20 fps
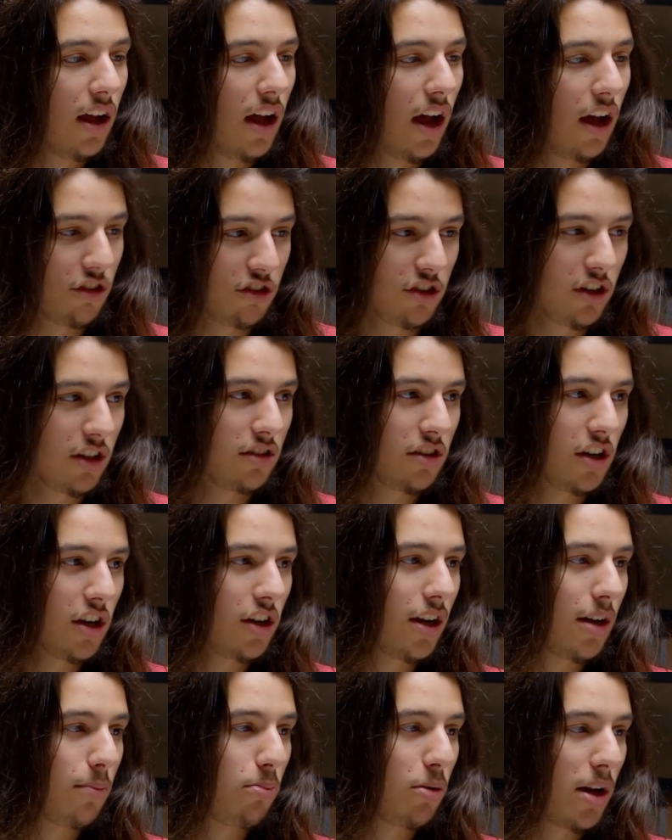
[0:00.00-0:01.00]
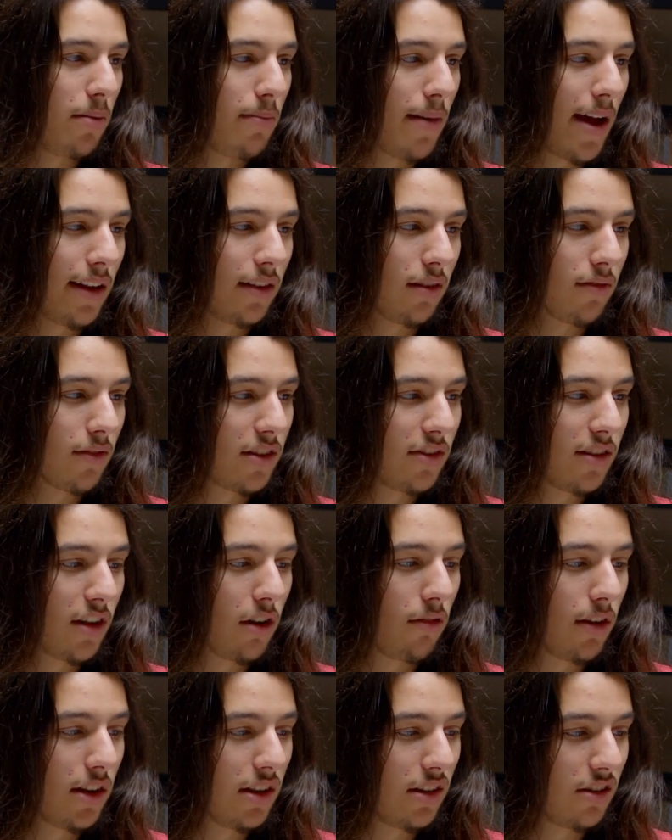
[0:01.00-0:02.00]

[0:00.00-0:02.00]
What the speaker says: She could get pretty massive considering that